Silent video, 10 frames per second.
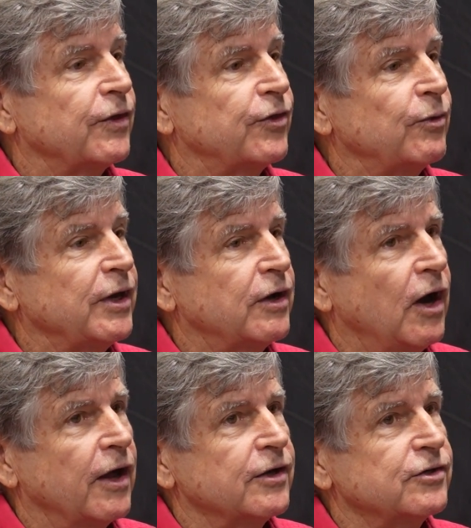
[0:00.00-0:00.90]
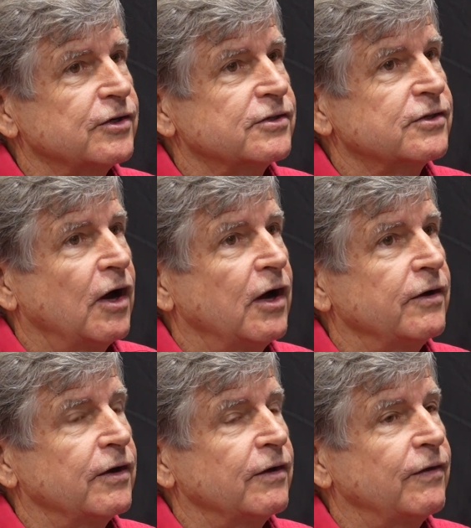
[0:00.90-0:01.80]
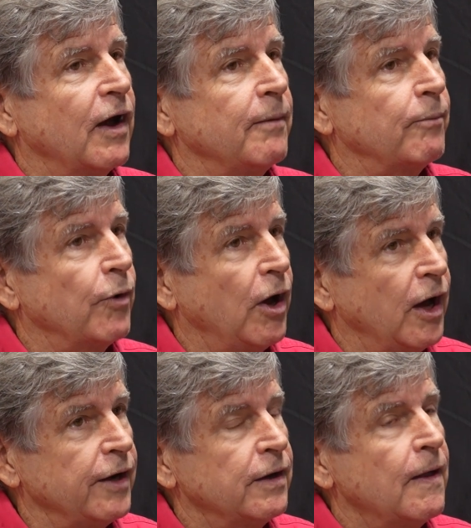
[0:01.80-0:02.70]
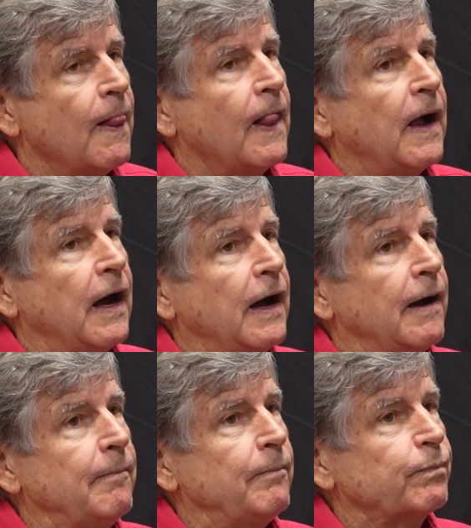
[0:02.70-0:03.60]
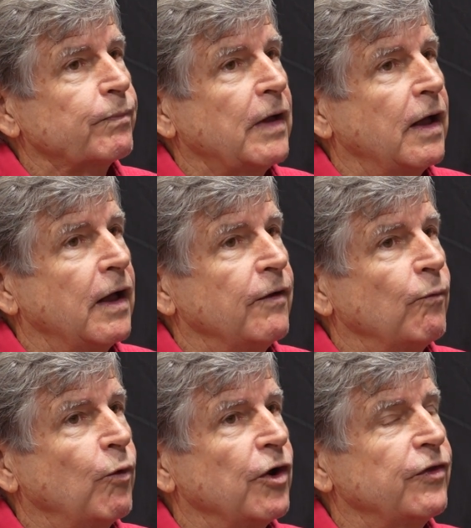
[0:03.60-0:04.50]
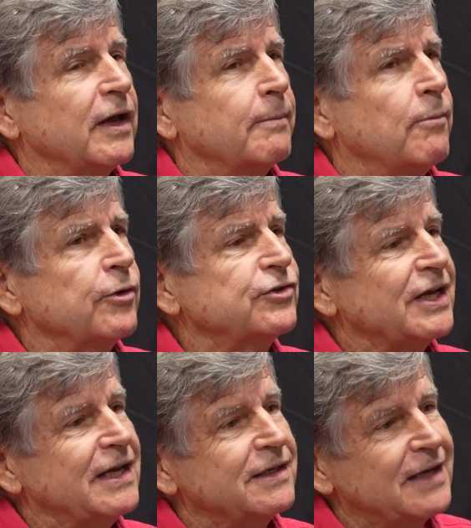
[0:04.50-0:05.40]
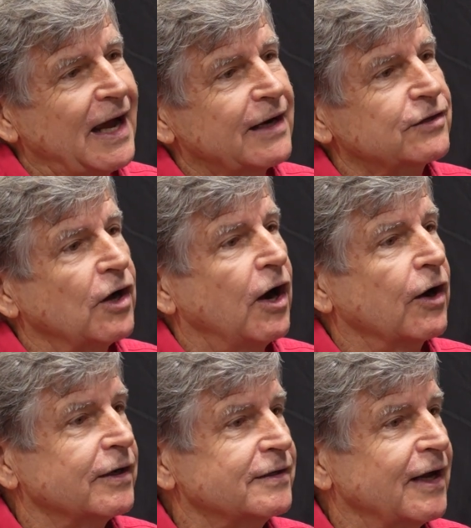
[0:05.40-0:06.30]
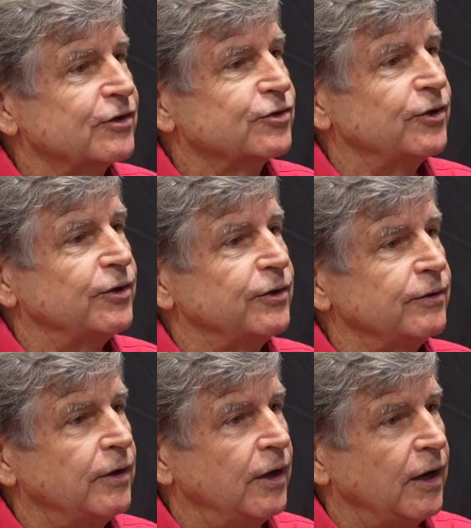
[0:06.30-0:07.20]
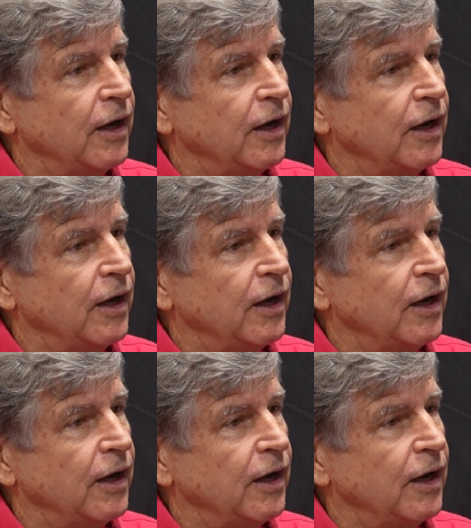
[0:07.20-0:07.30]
The 3 cottages on Broad were the most intact architectural